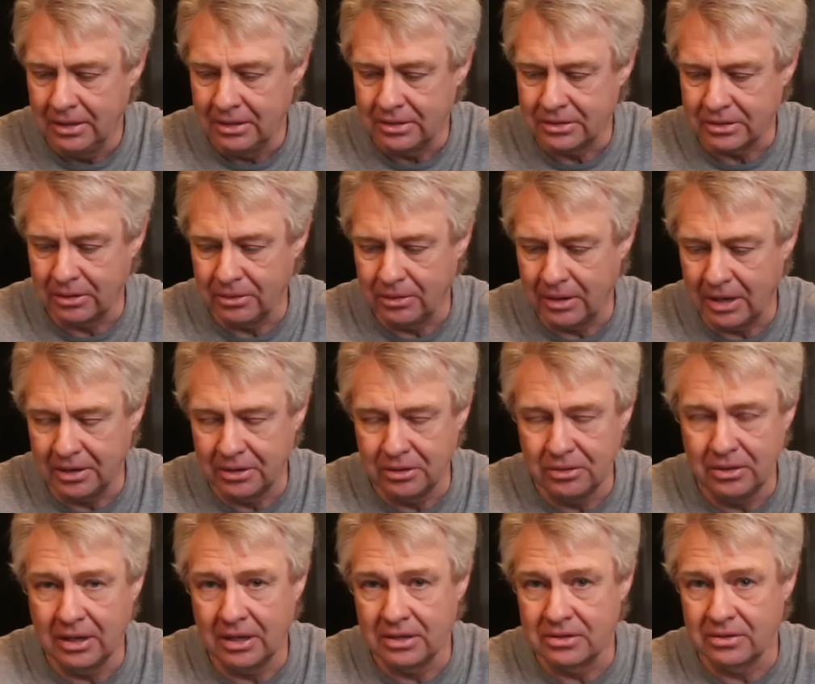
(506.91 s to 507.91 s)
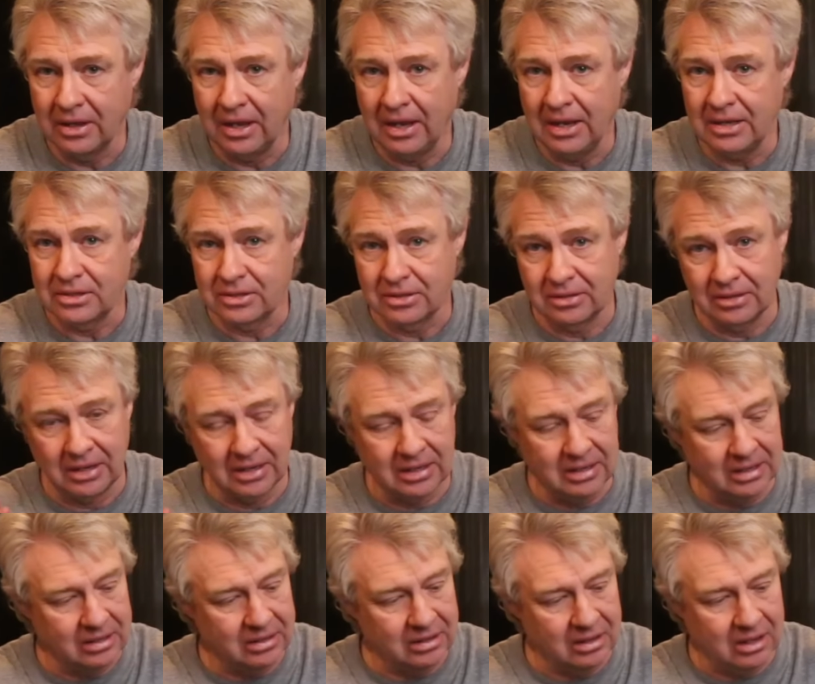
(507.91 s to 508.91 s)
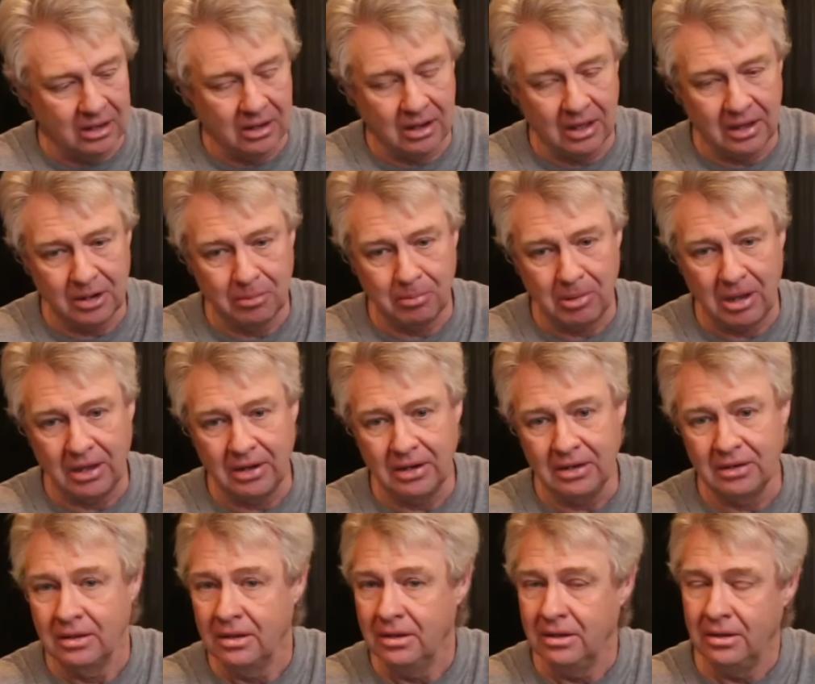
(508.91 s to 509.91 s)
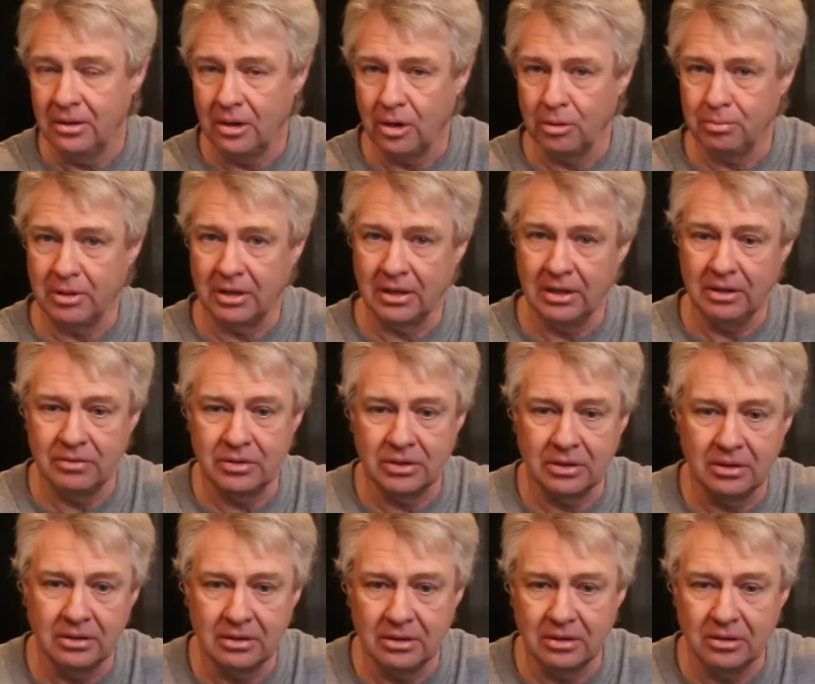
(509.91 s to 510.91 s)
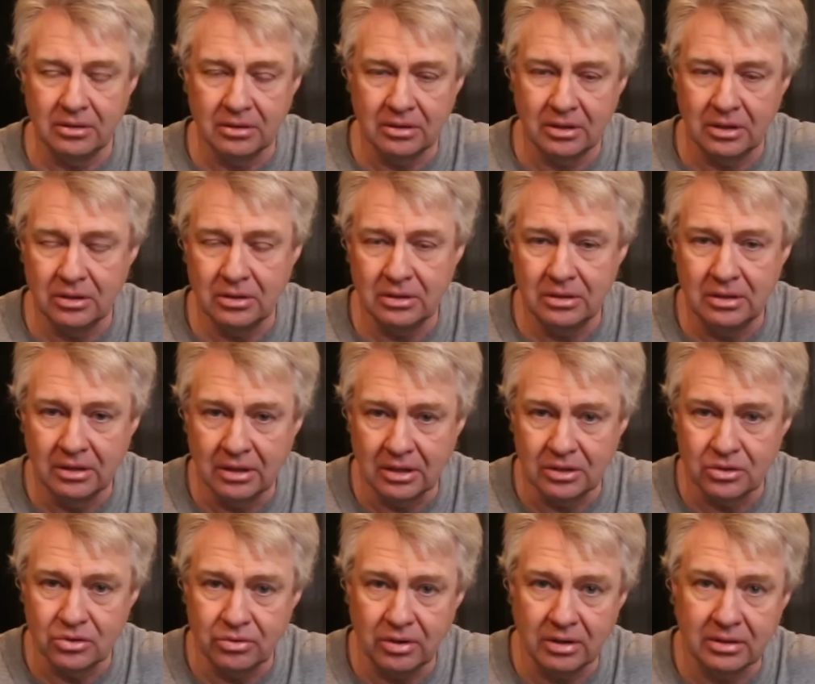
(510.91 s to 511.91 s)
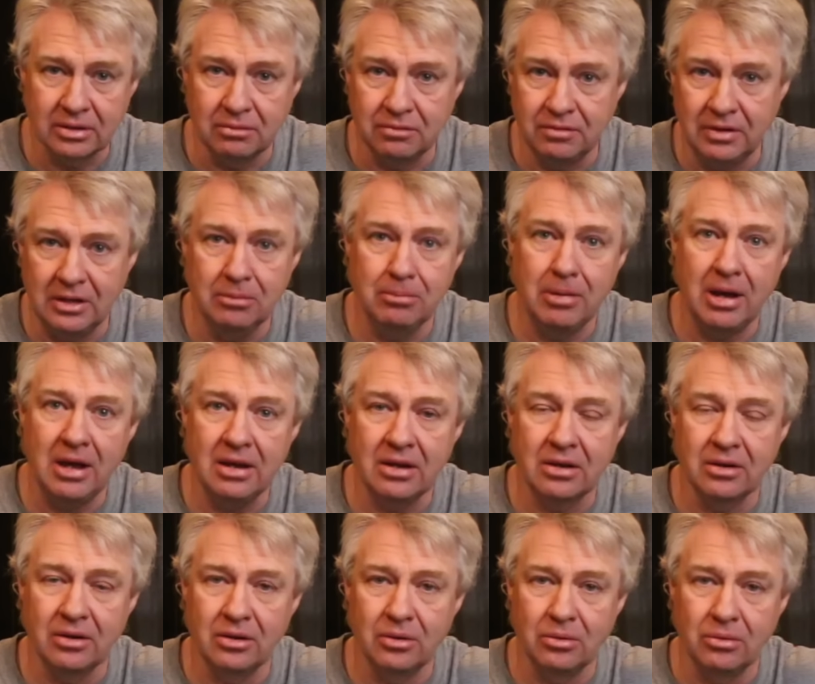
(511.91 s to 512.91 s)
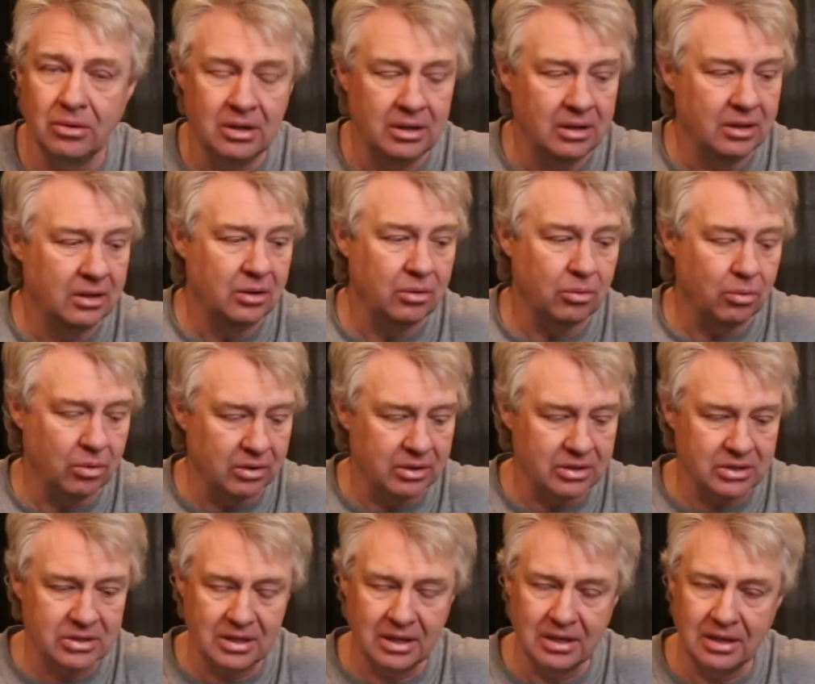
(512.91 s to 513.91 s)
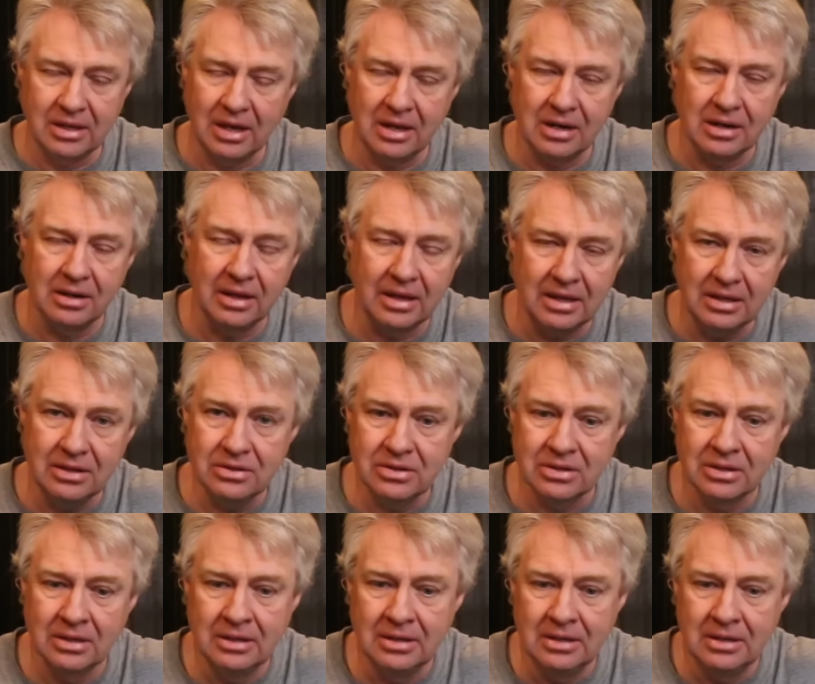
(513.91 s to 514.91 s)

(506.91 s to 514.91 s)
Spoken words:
So I know you guys asked again a lot about it. Hope that gives you a little good constructive feedback on where this thing kind of lands.